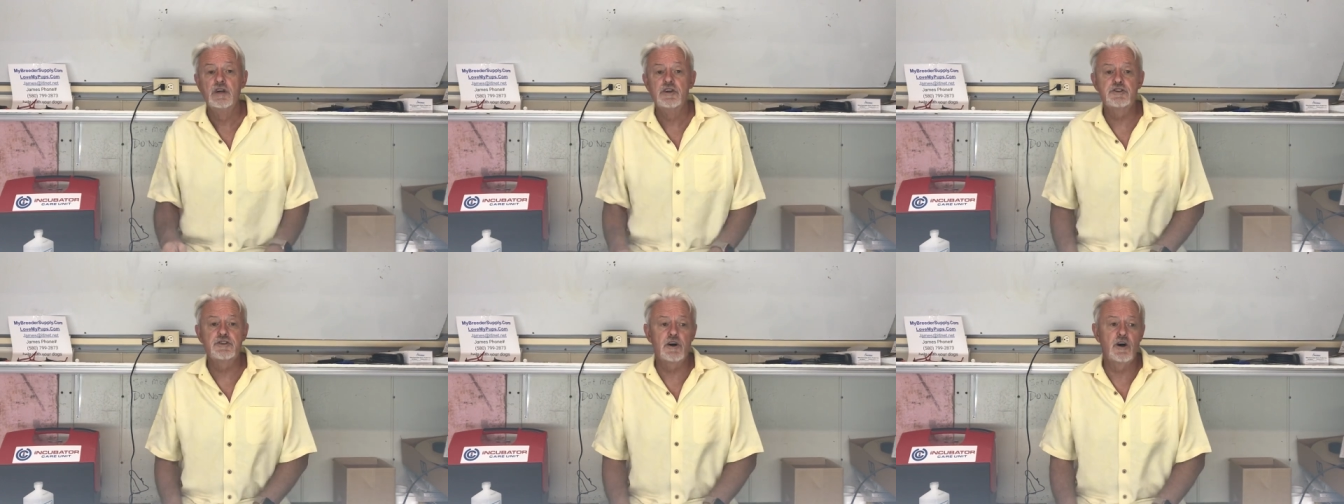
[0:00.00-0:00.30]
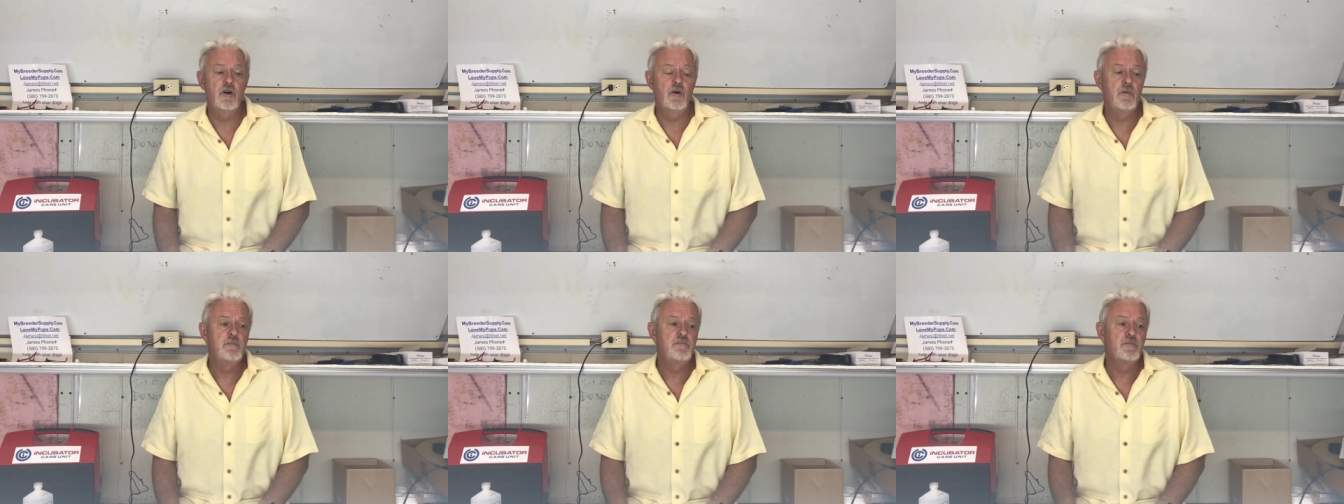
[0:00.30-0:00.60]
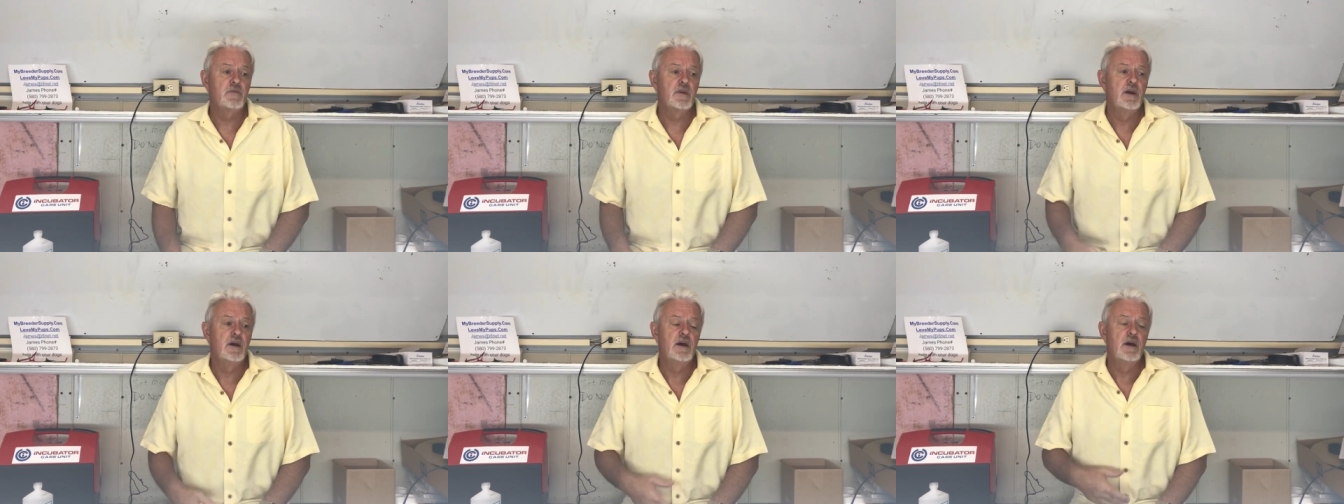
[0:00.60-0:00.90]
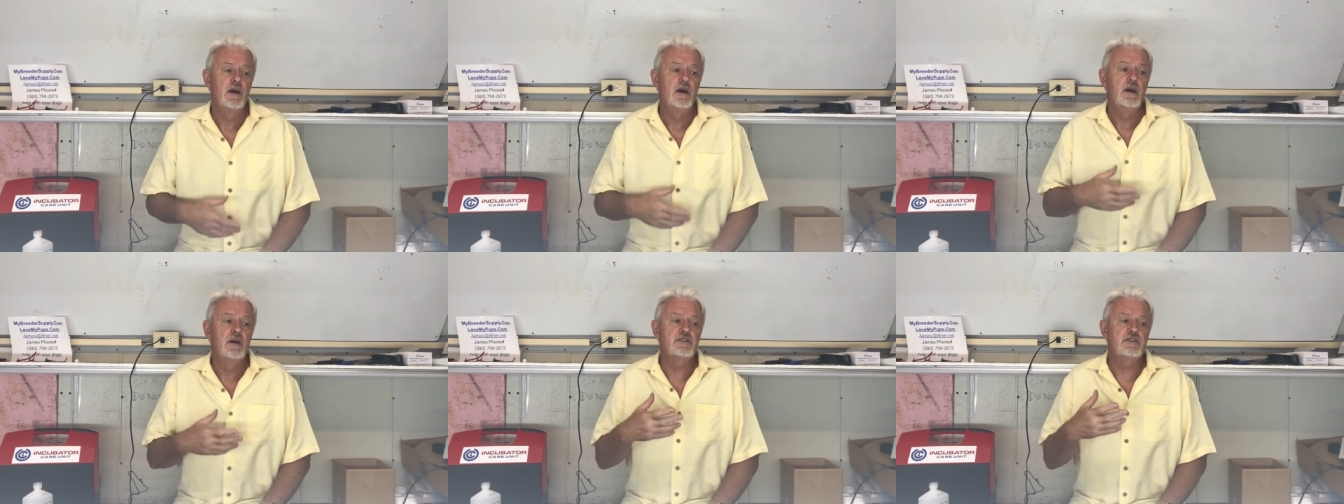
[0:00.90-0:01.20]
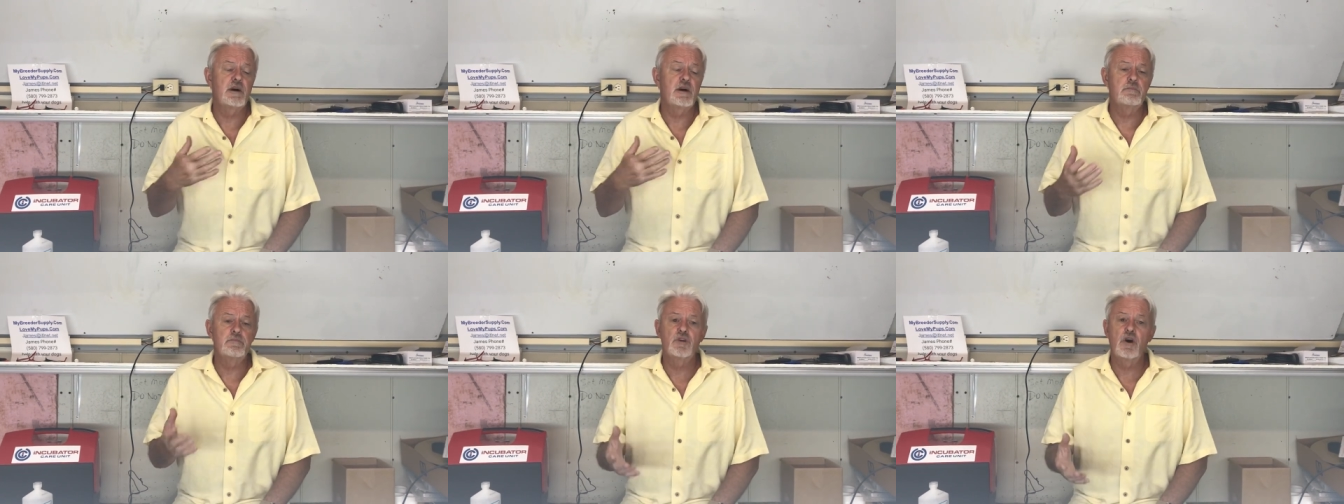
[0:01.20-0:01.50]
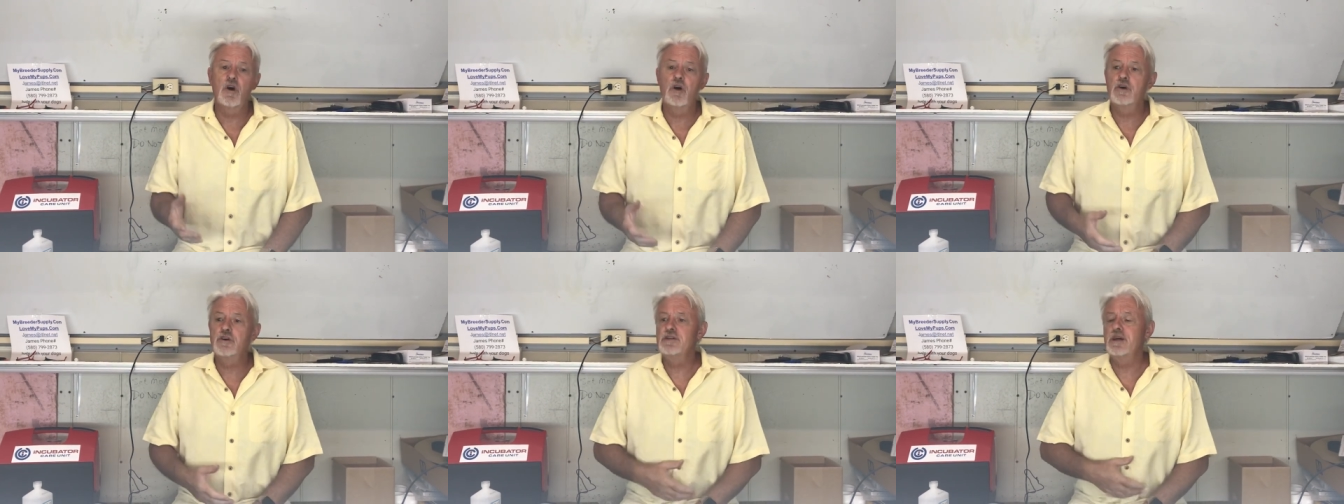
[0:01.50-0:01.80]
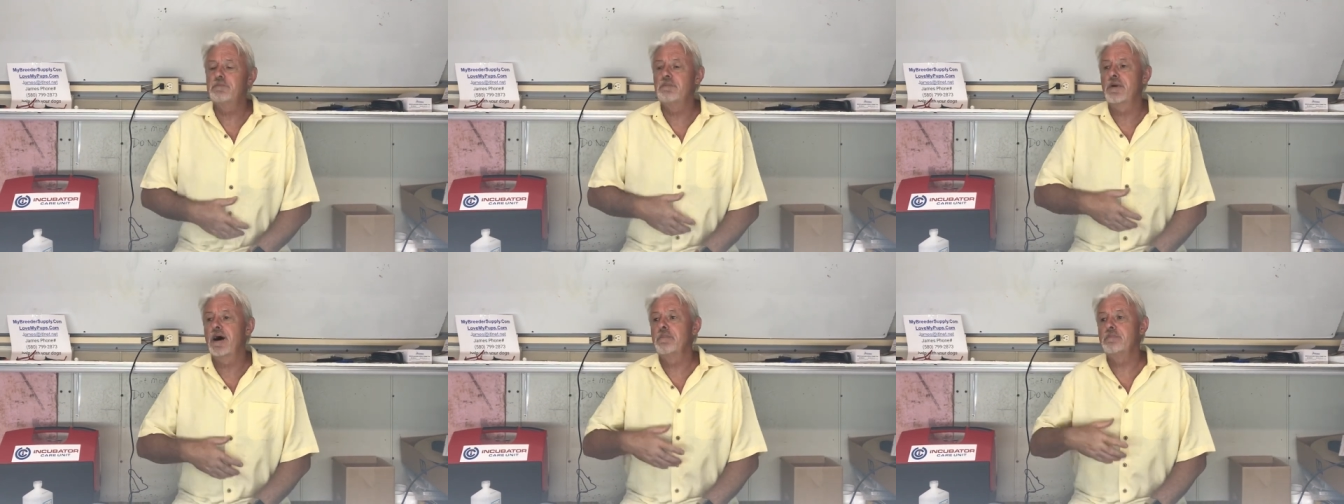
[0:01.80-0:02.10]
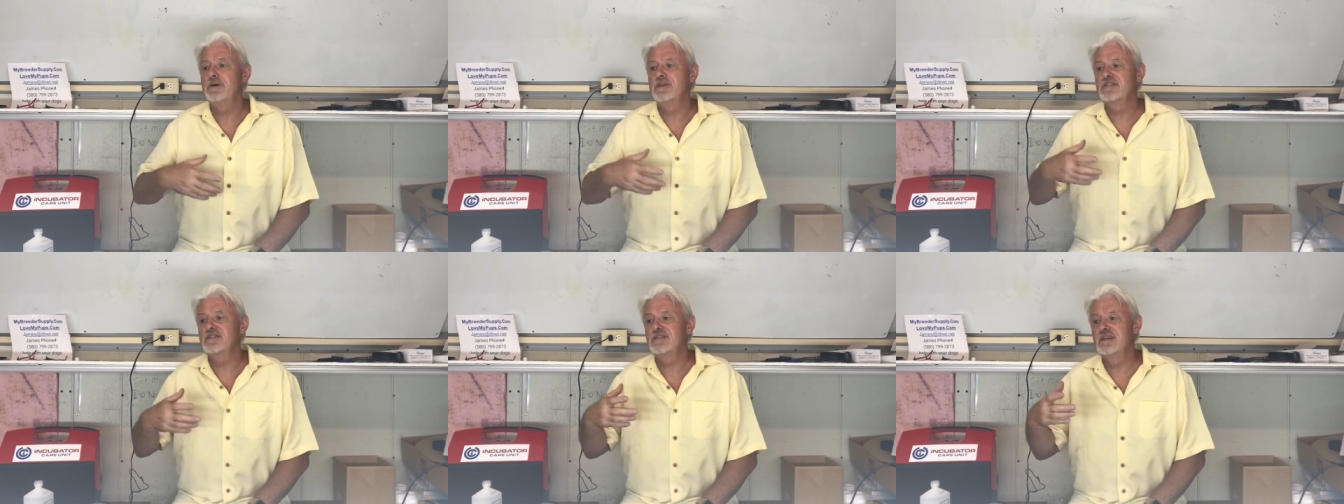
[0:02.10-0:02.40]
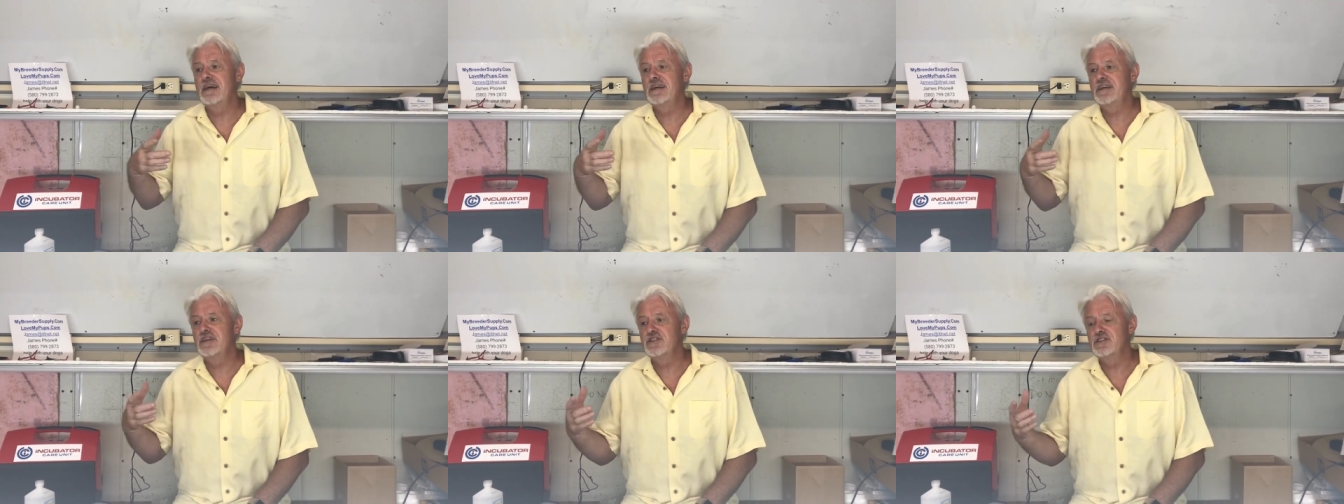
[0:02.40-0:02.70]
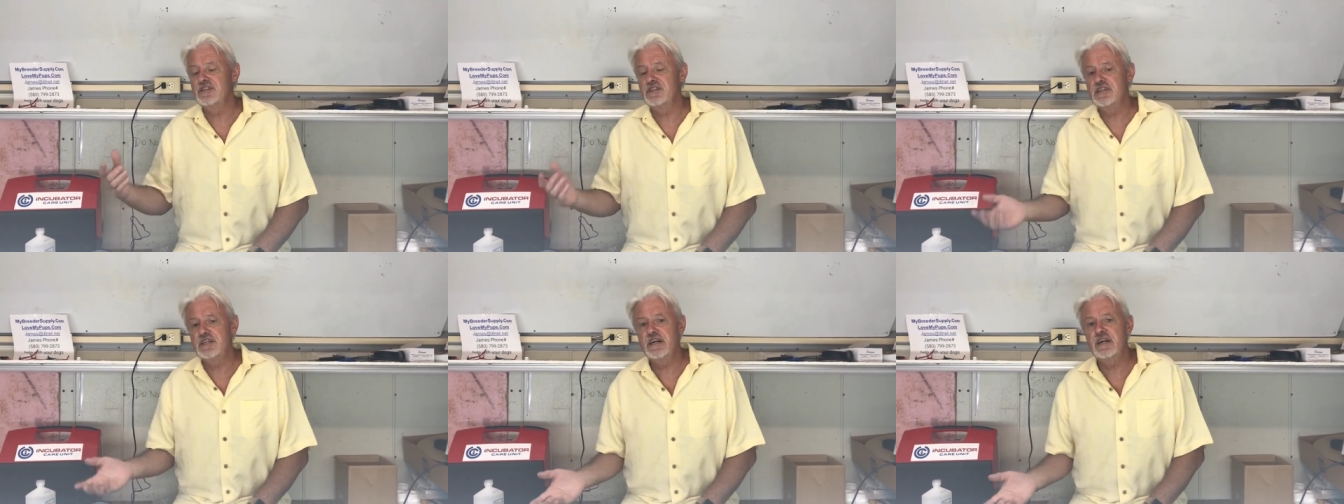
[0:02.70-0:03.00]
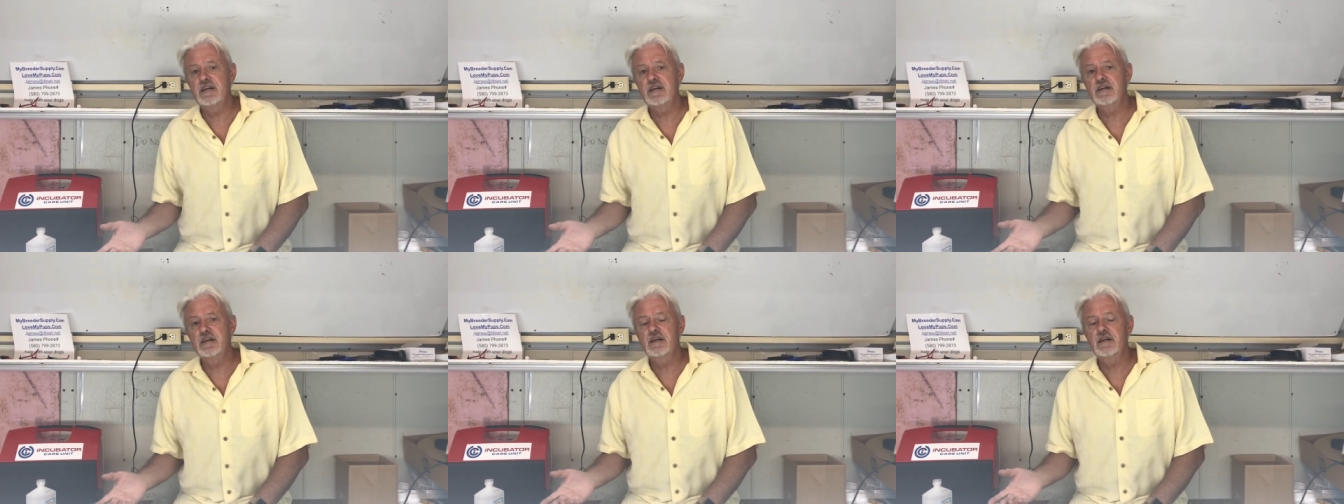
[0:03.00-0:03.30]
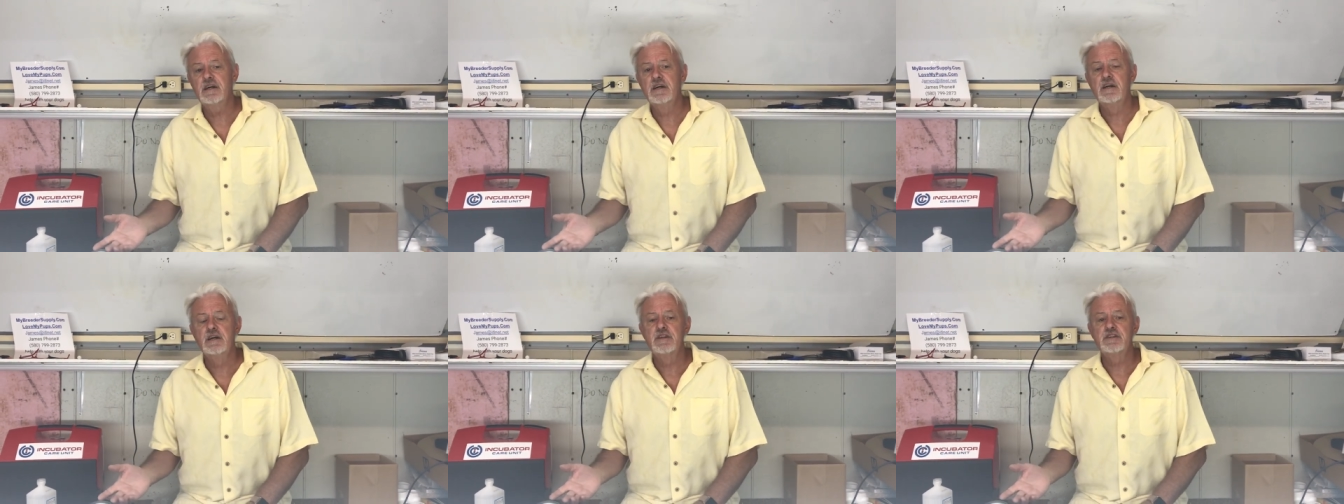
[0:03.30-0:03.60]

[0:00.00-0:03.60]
So some dogs it might be as late as a year,